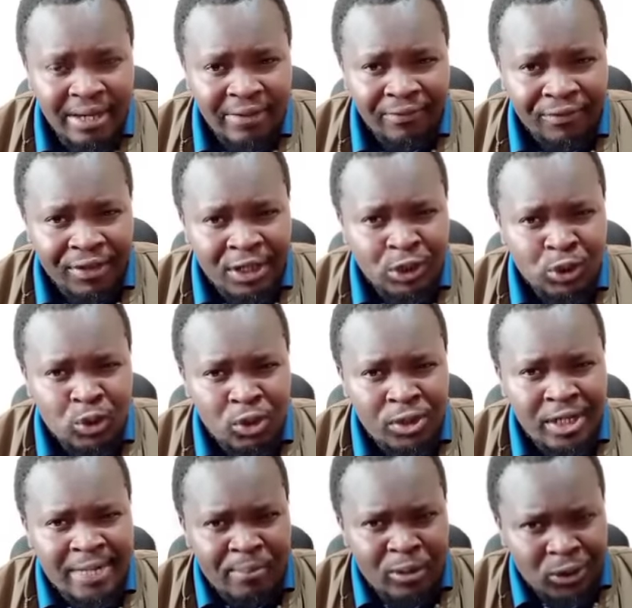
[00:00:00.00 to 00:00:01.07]
they should not
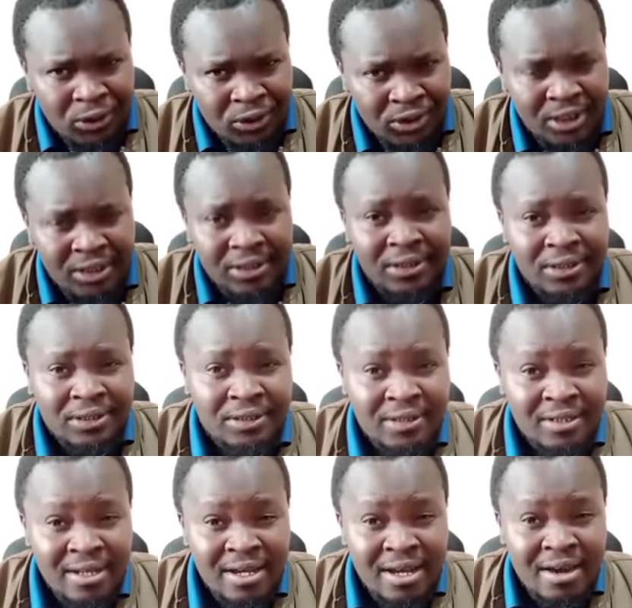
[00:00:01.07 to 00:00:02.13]
demonstrate,
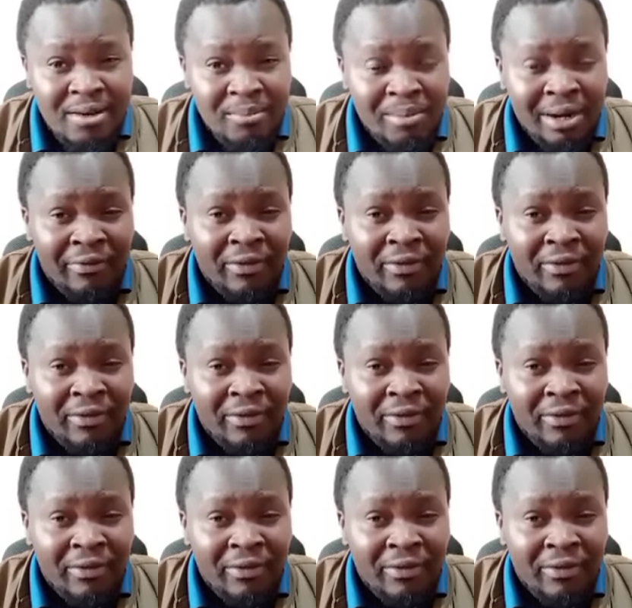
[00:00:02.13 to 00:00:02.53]
but